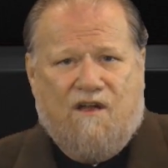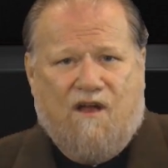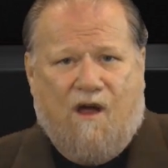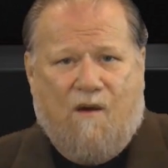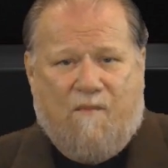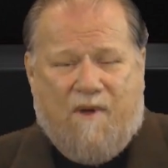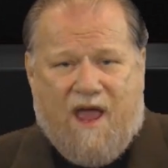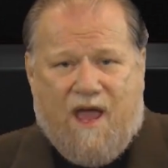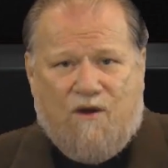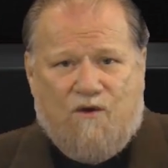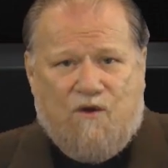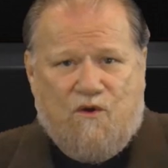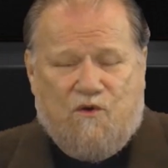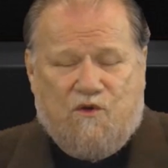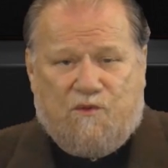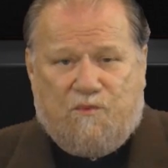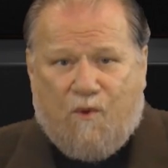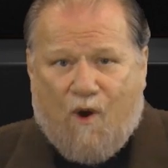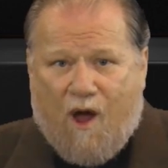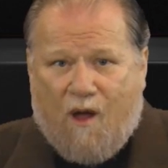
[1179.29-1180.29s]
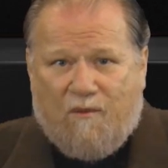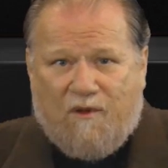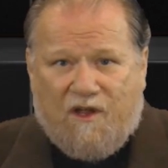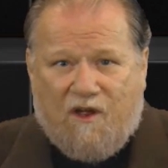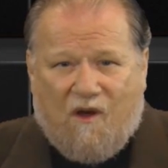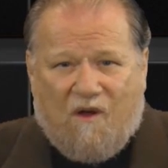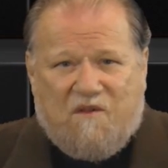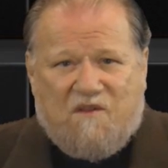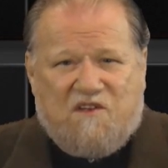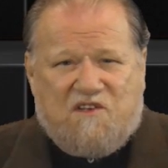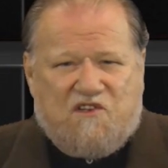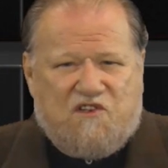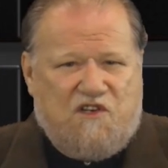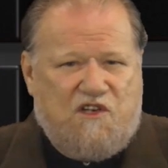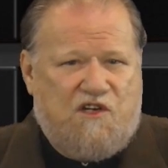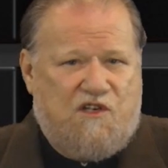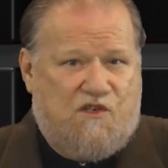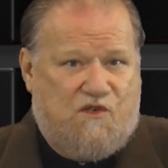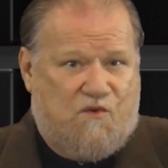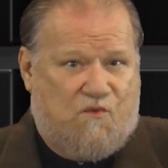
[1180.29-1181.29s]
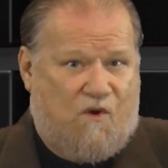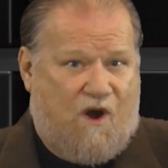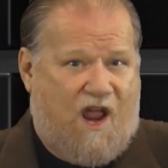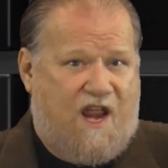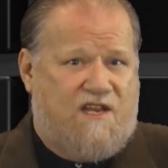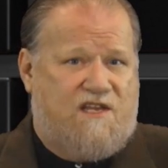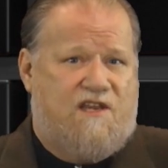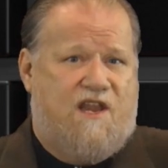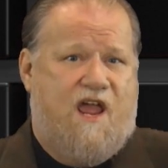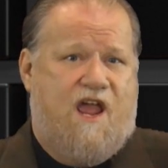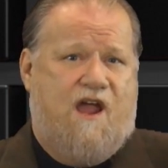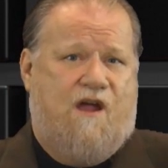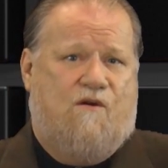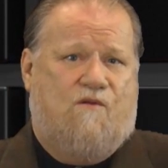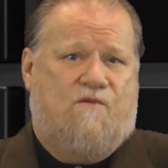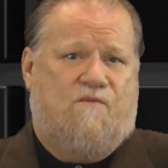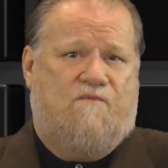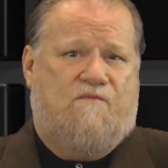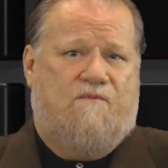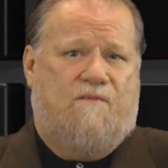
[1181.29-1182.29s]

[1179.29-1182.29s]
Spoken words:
a man who is probably on the scenes right now.